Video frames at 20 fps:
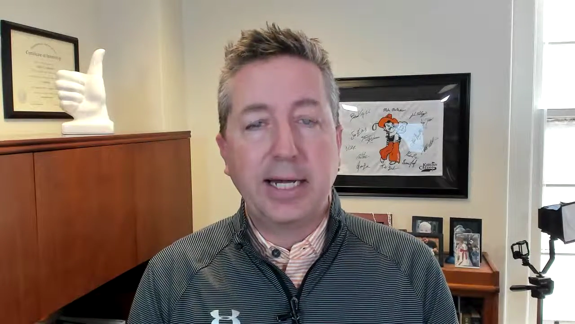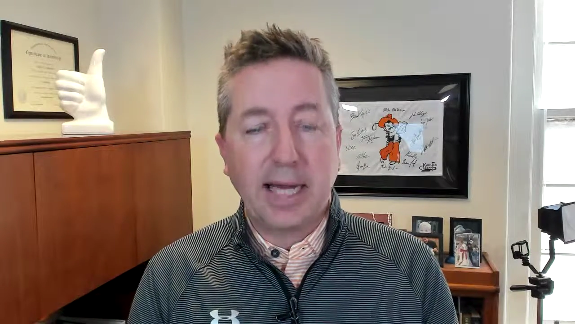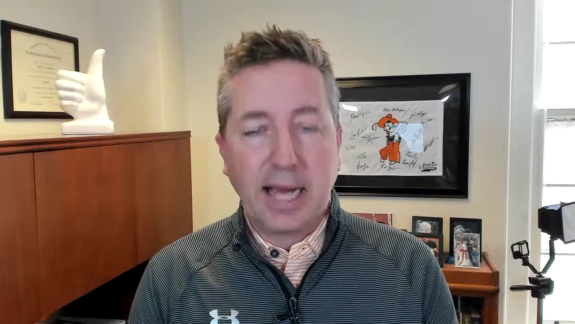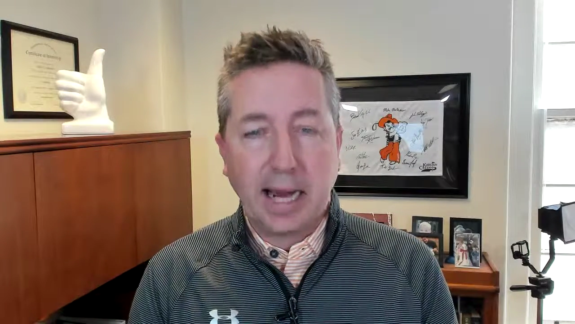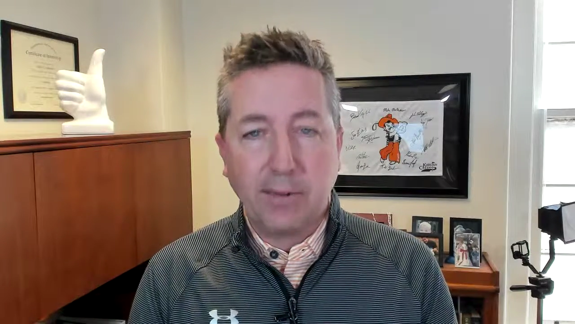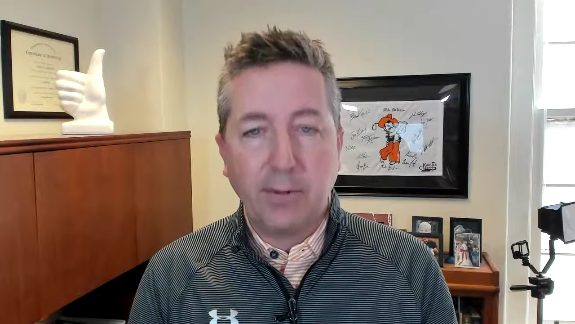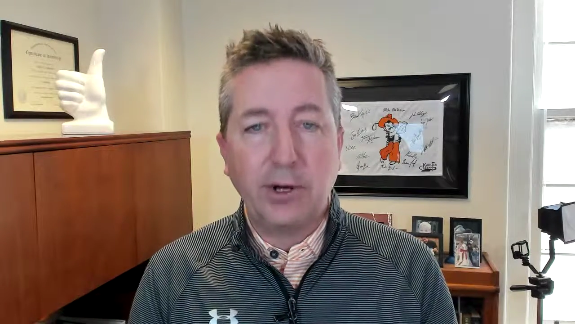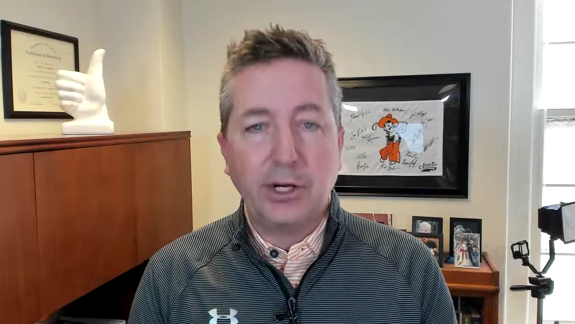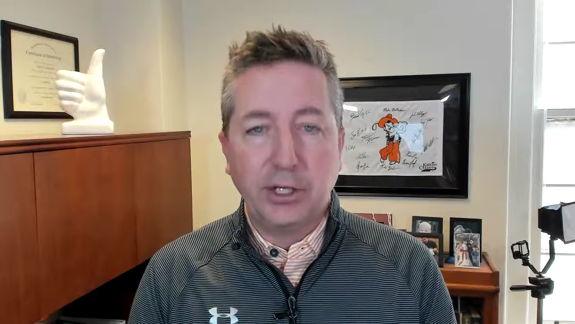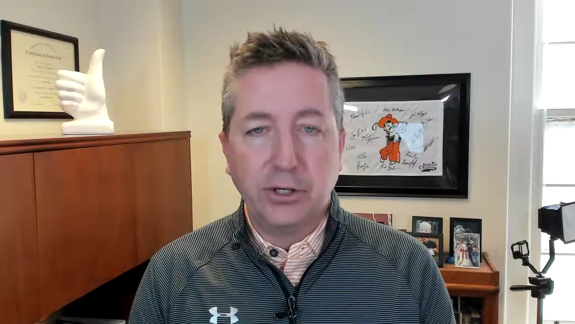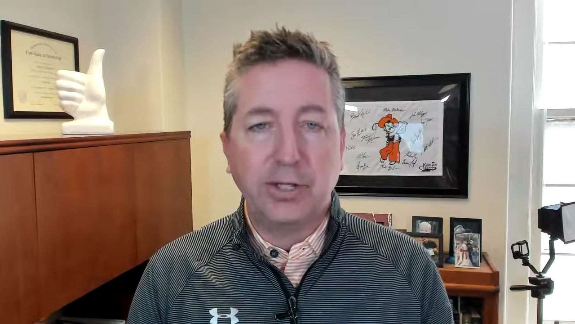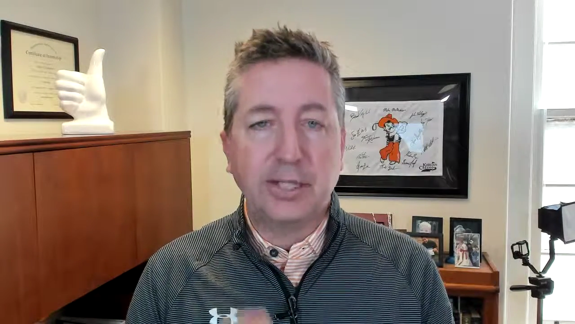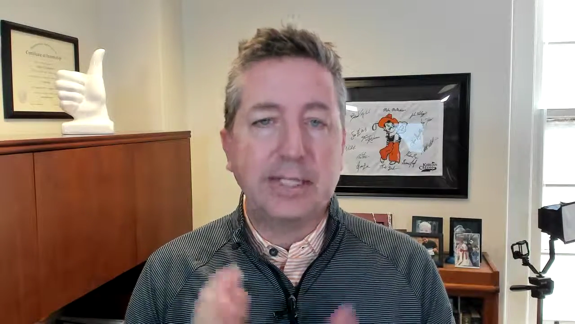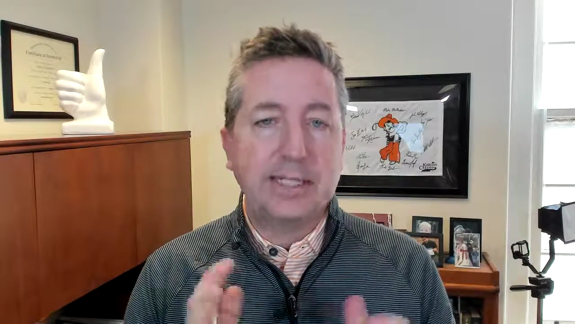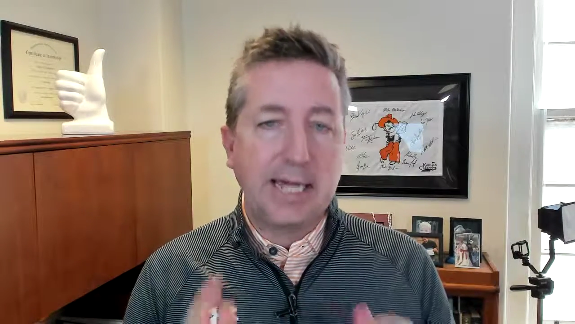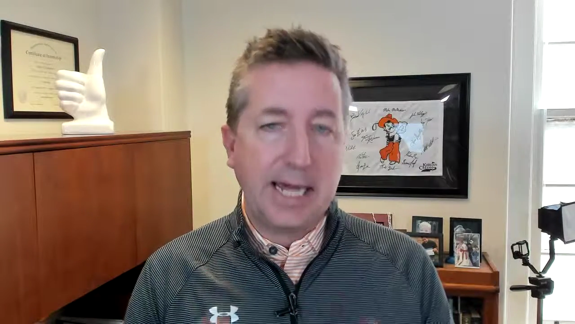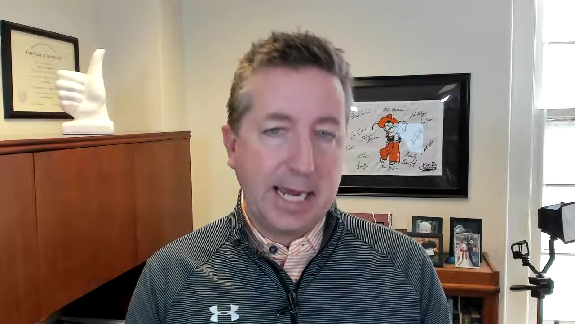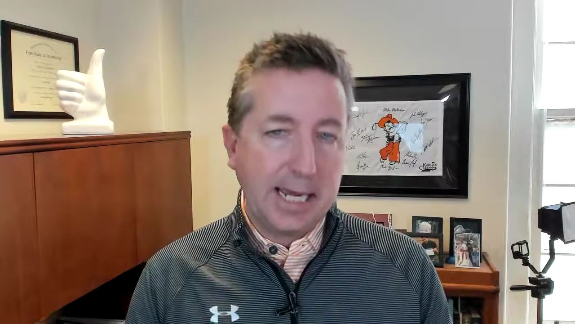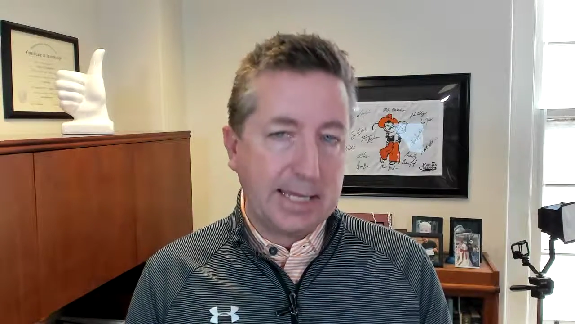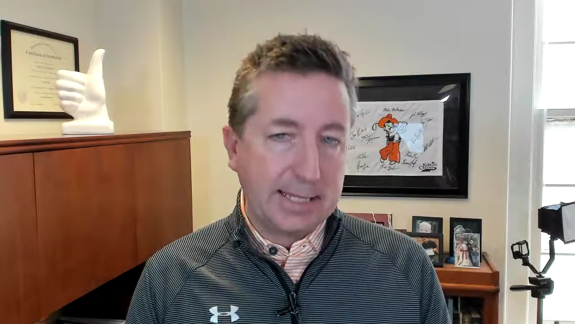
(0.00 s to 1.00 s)
I want you to
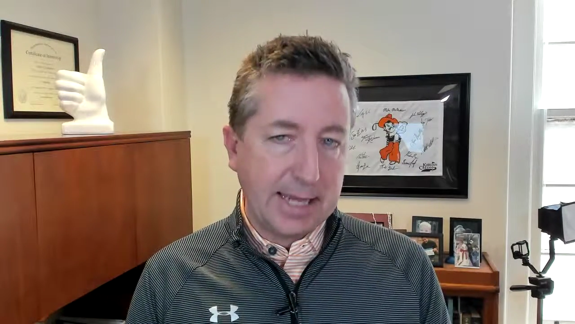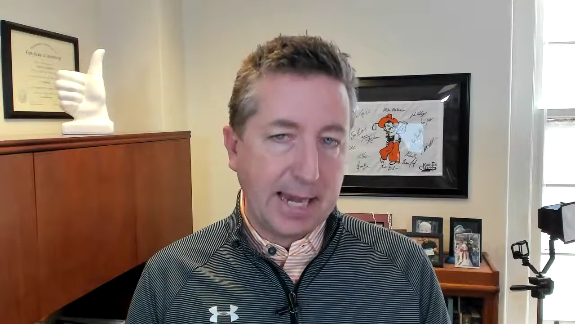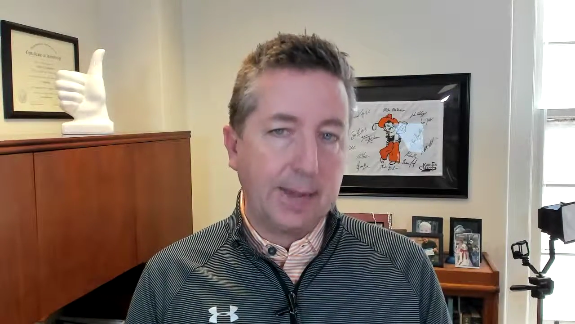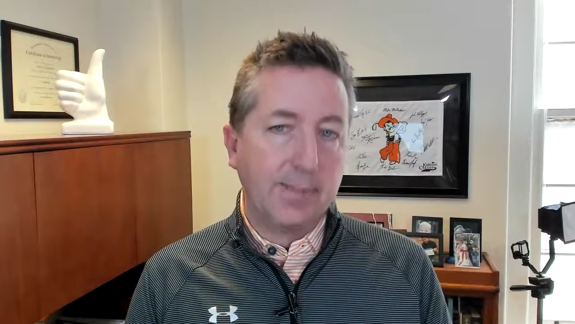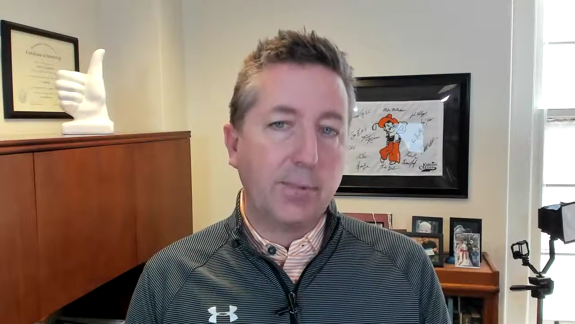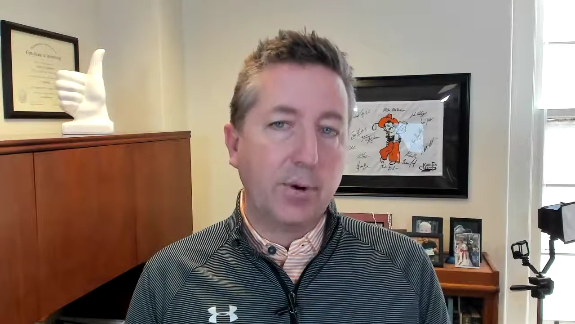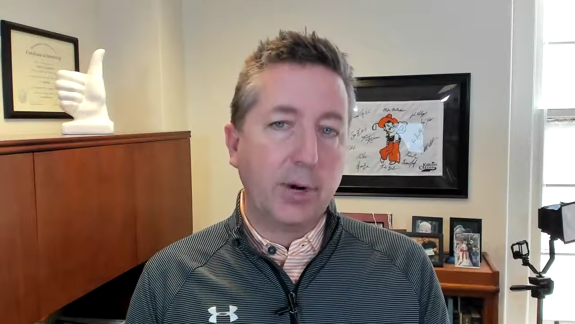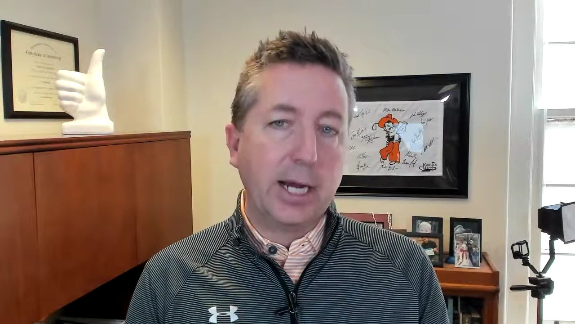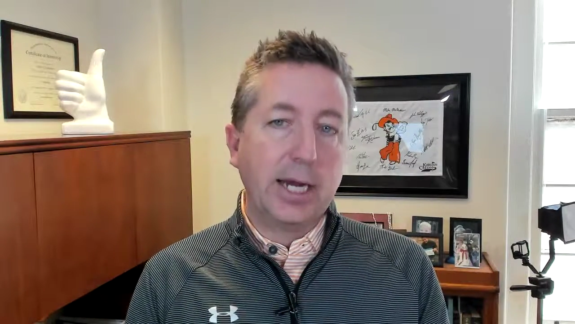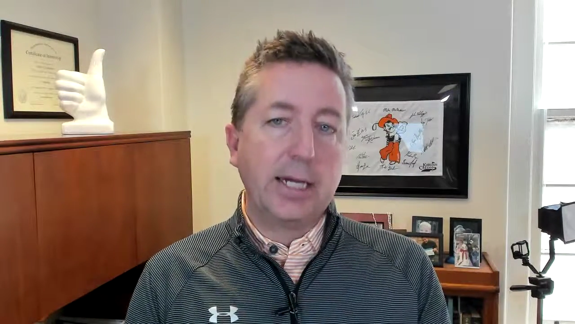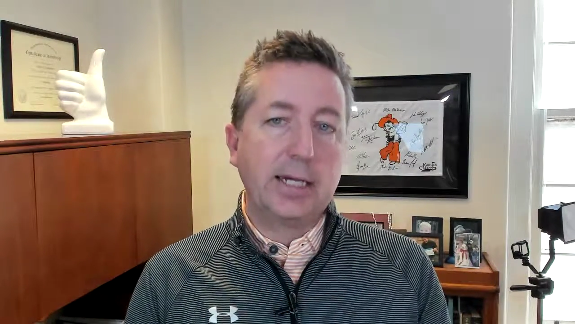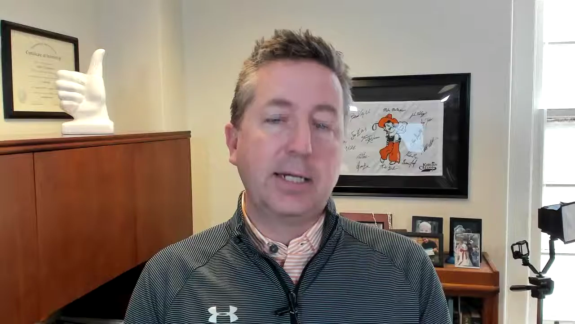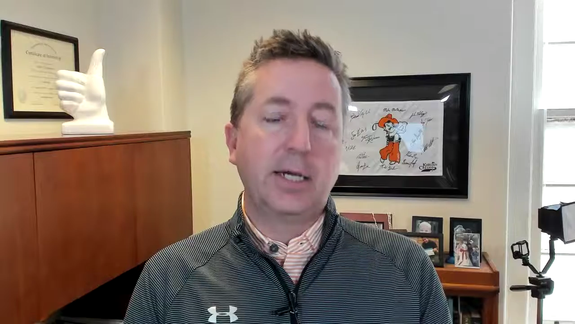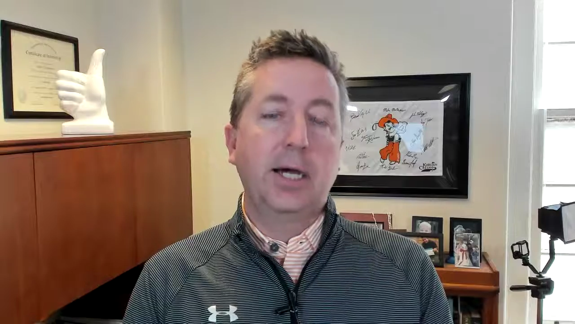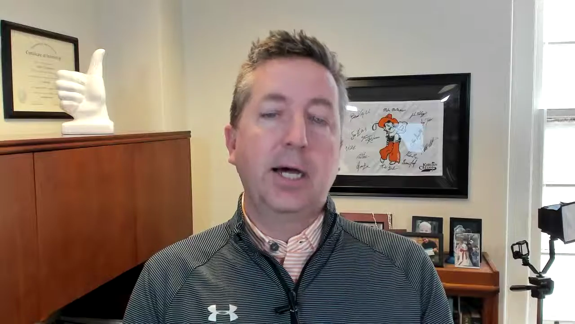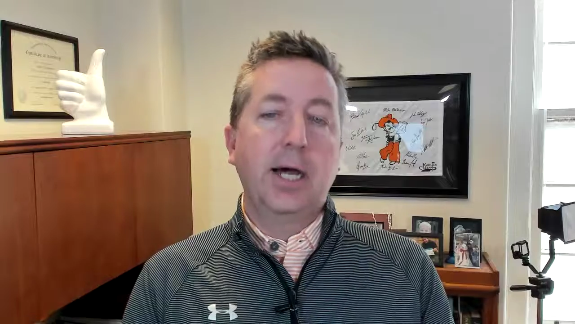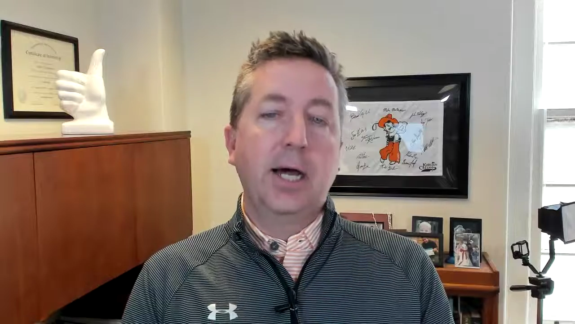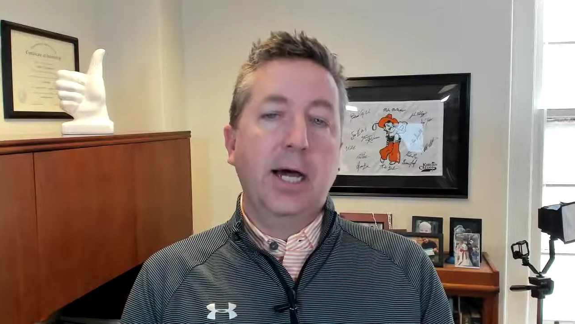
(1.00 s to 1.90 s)
take that break.